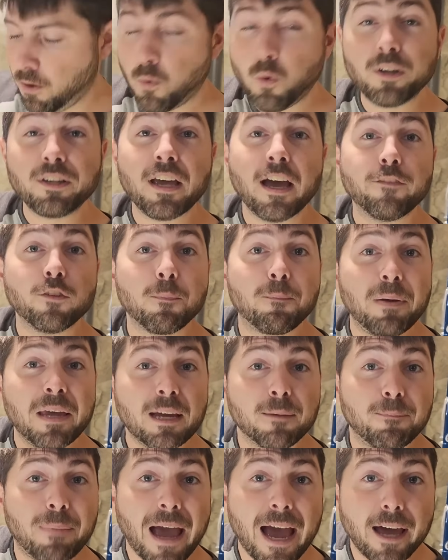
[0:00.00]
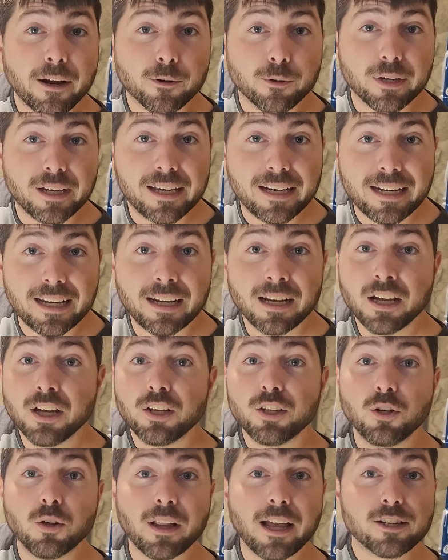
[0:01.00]
When you have a big battery in it,
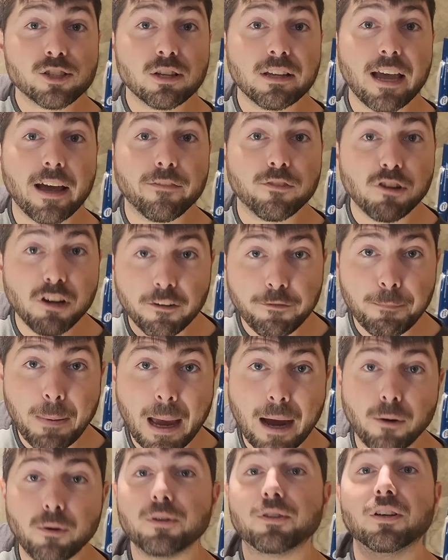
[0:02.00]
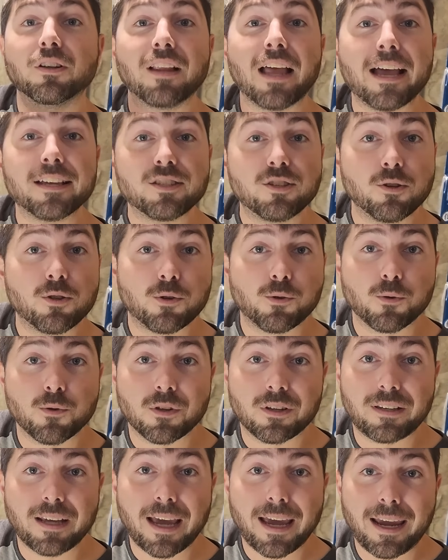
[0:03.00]
you'll actually have enough power to last you through the
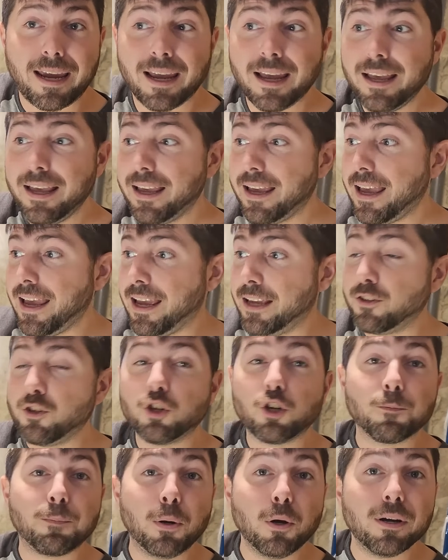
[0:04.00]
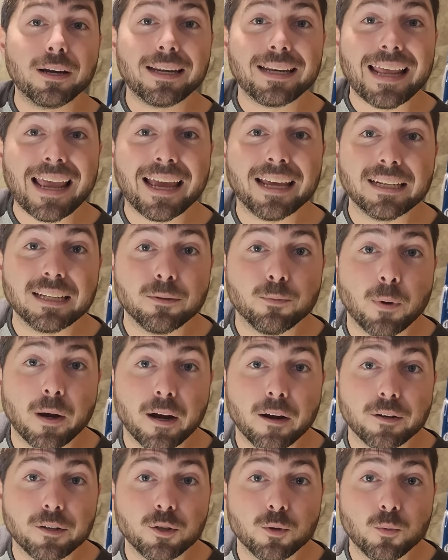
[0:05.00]
day, and you could put it anywhere you